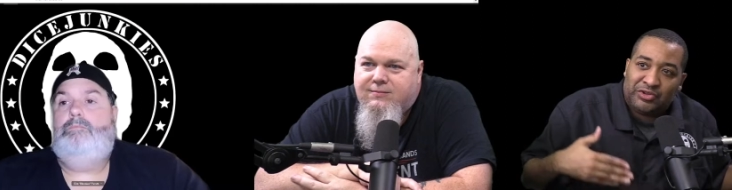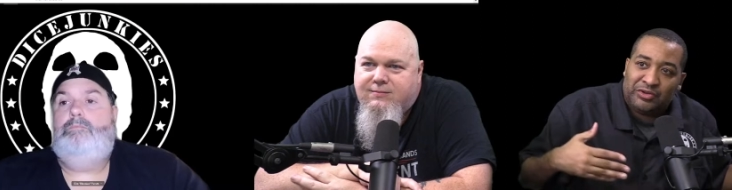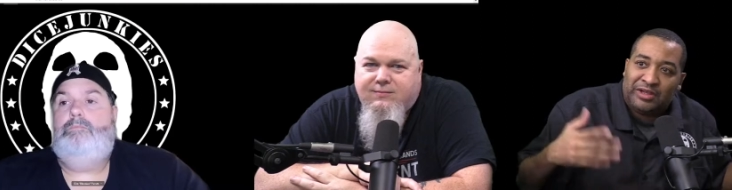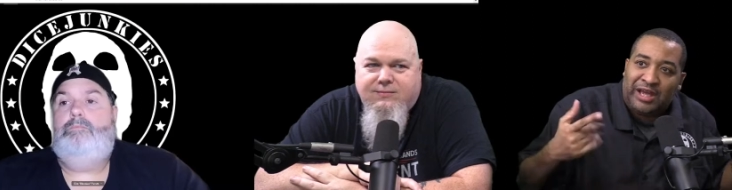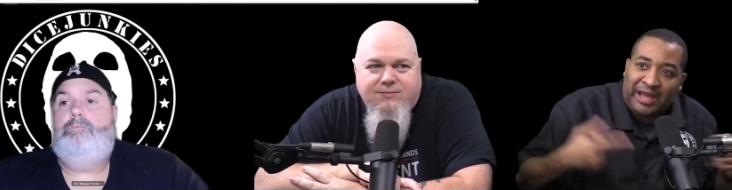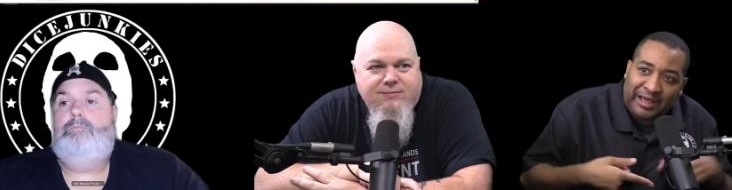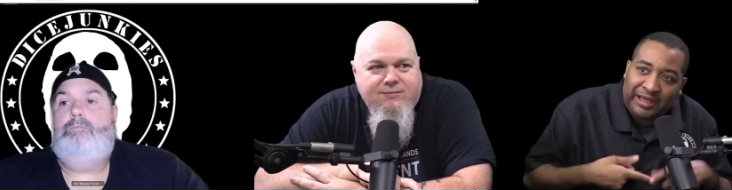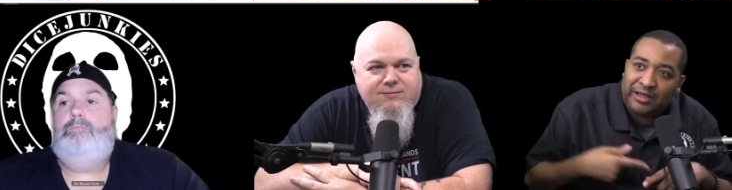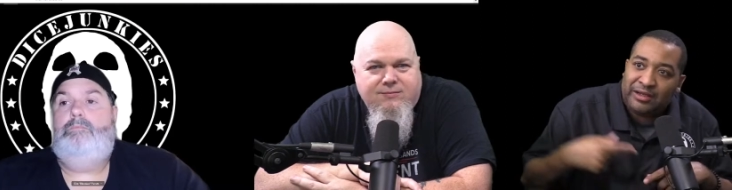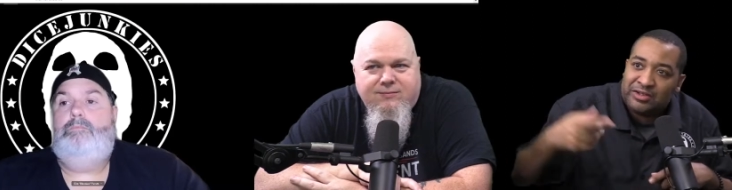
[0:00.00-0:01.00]

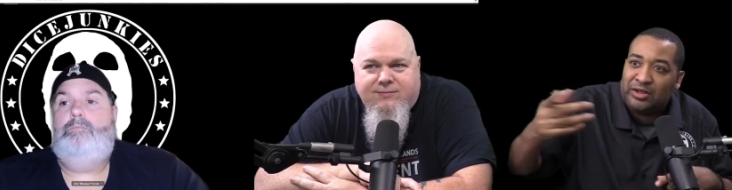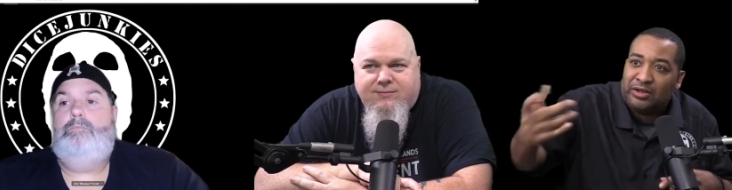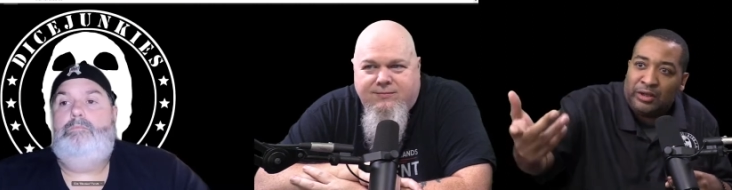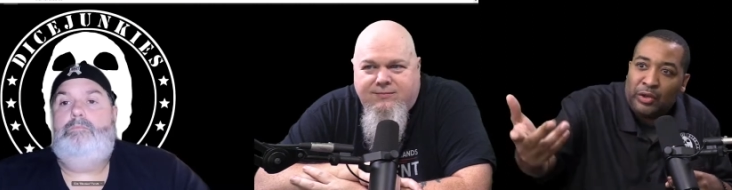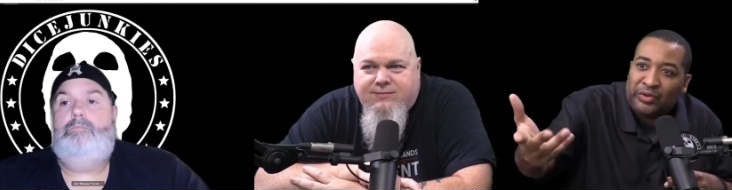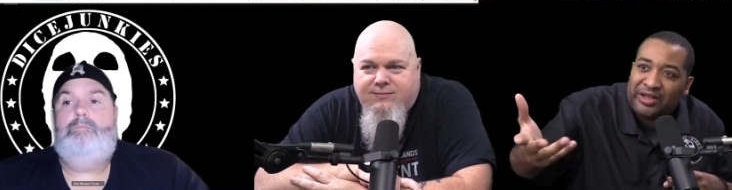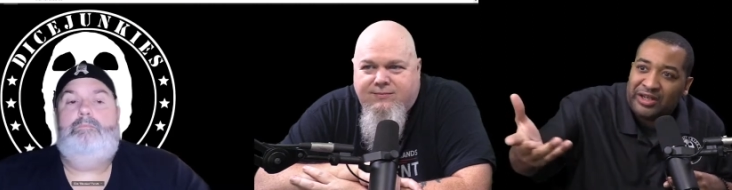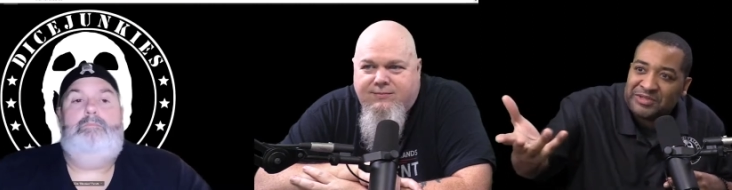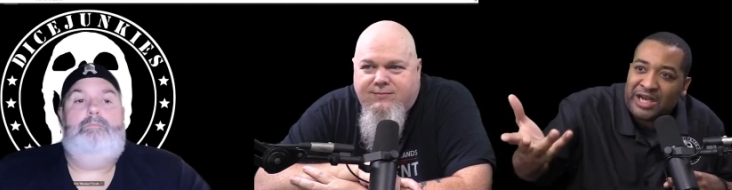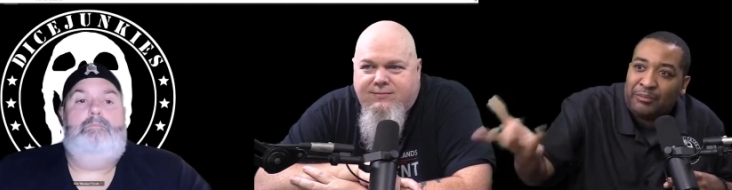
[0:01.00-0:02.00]
Speaker 1: Kang, because look, mm-hmm. Loki
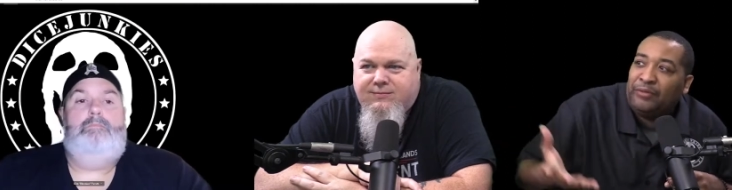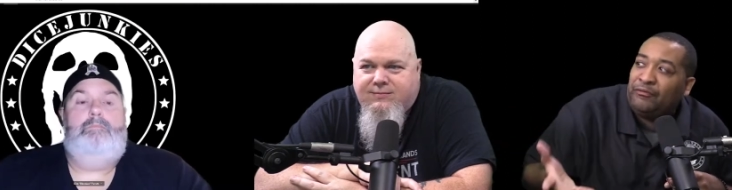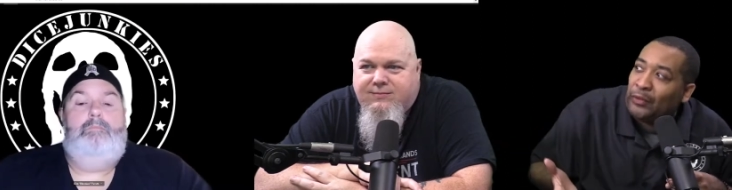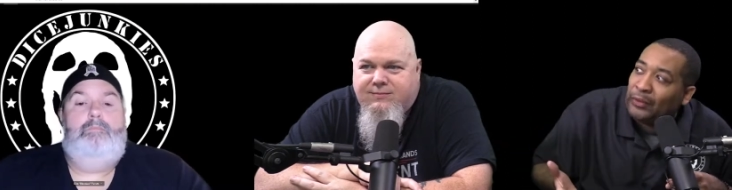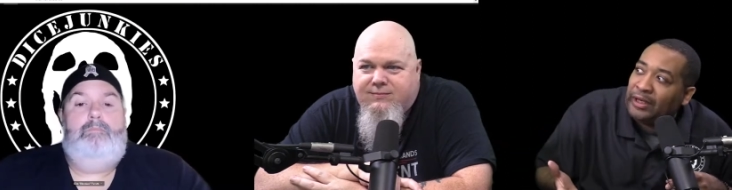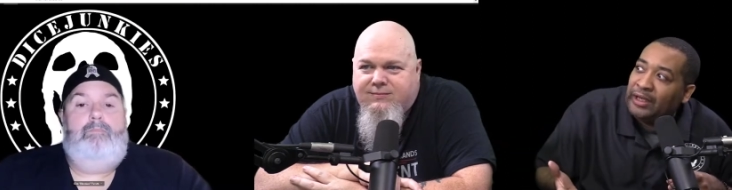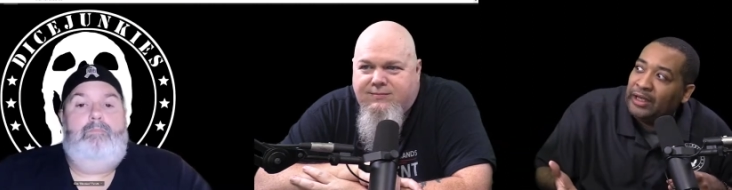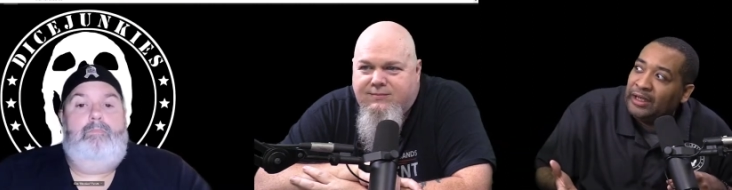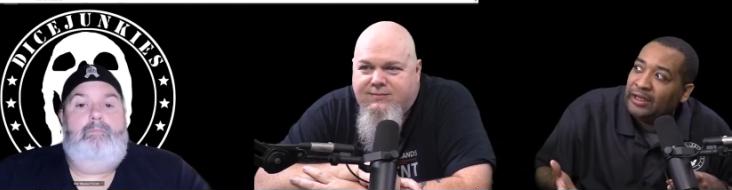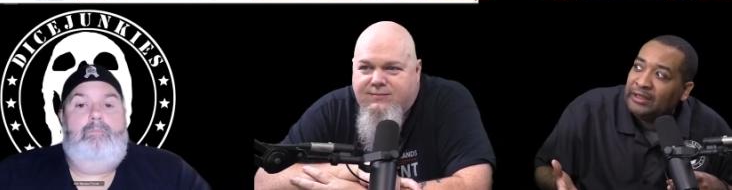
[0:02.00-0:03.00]
comes out before it,
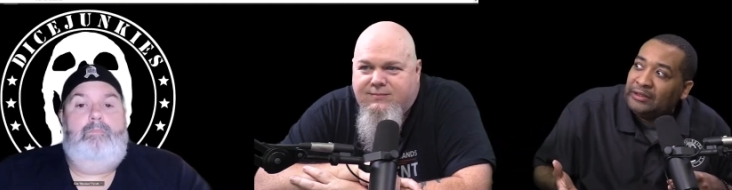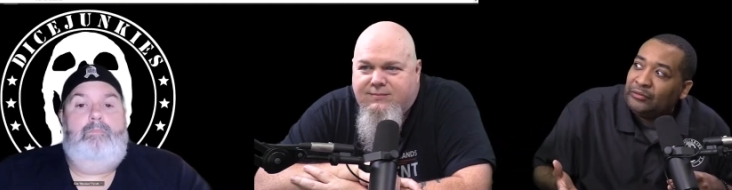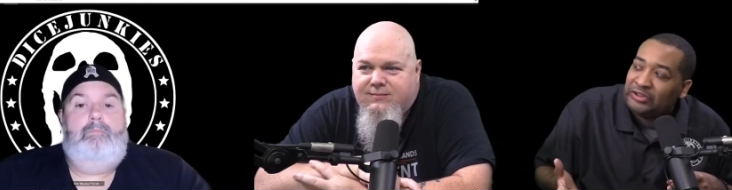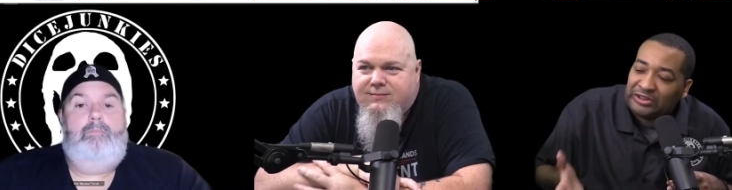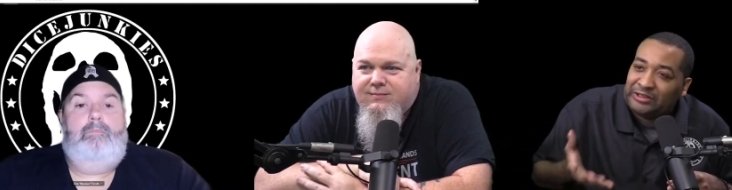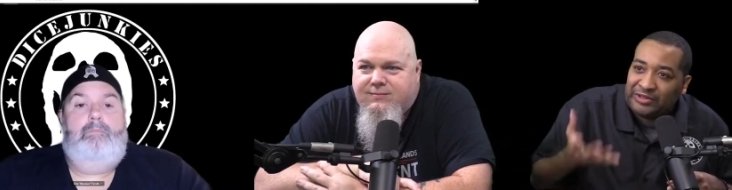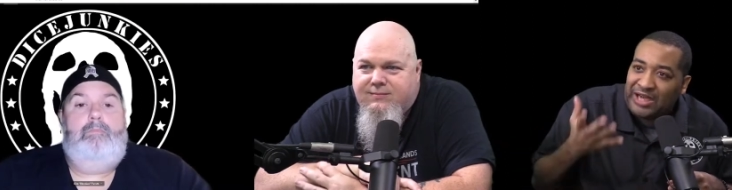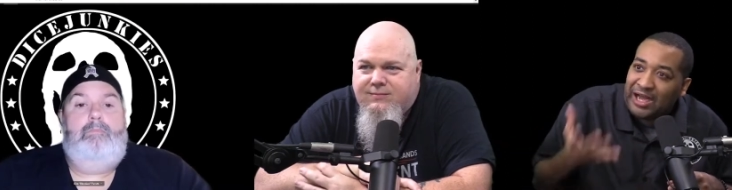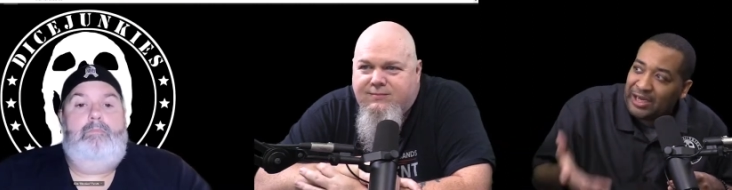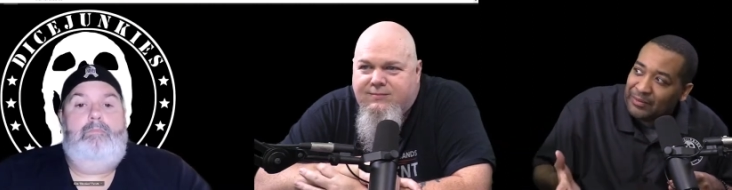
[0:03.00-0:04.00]
which is the
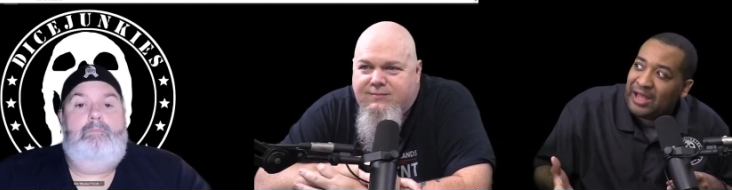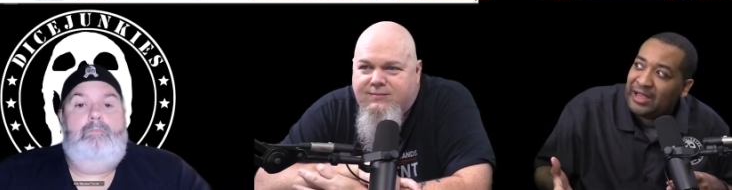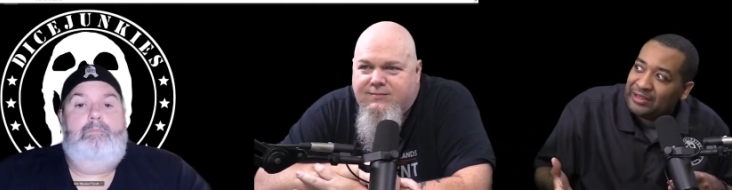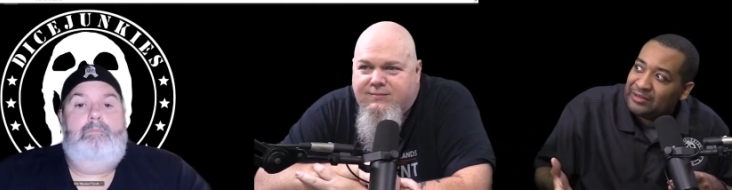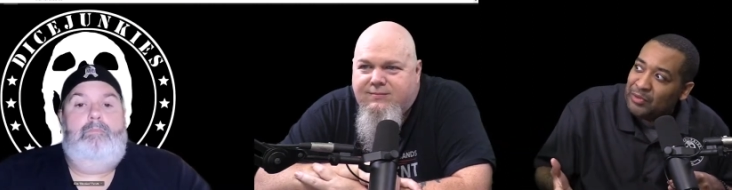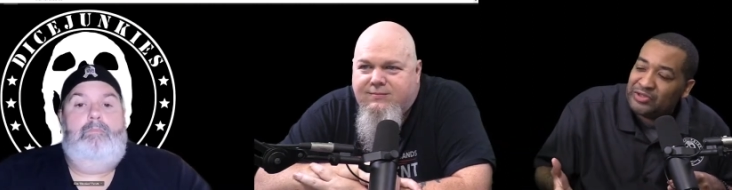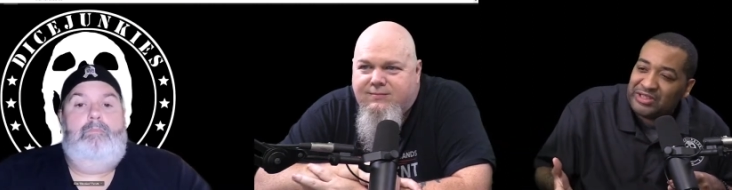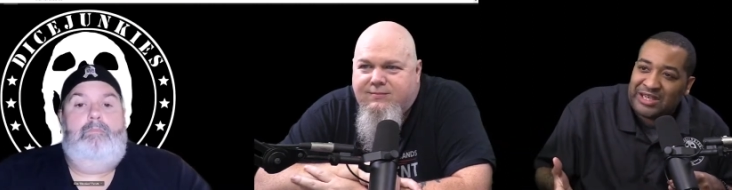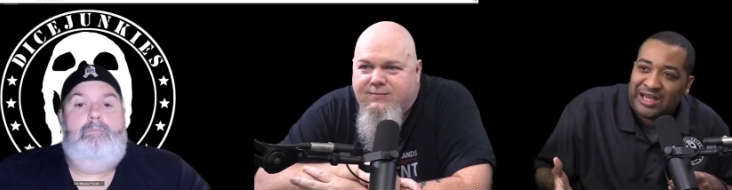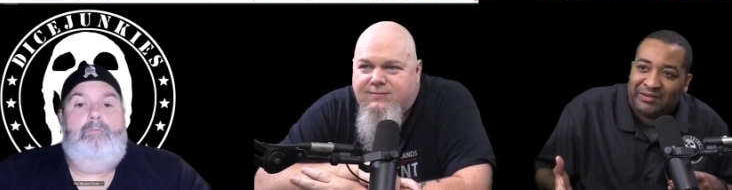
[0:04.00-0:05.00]
timeline, multi
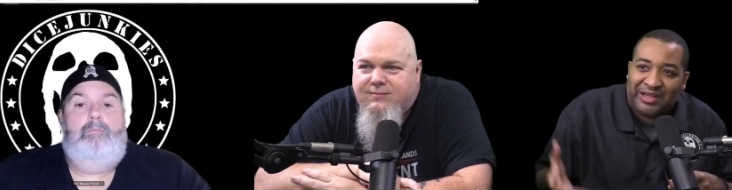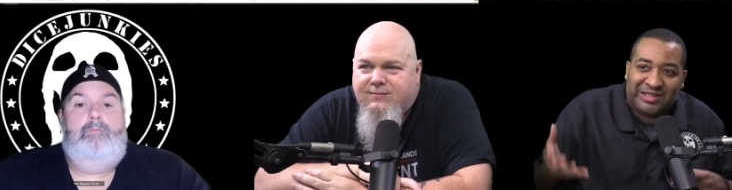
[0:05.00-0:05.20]
timeline. So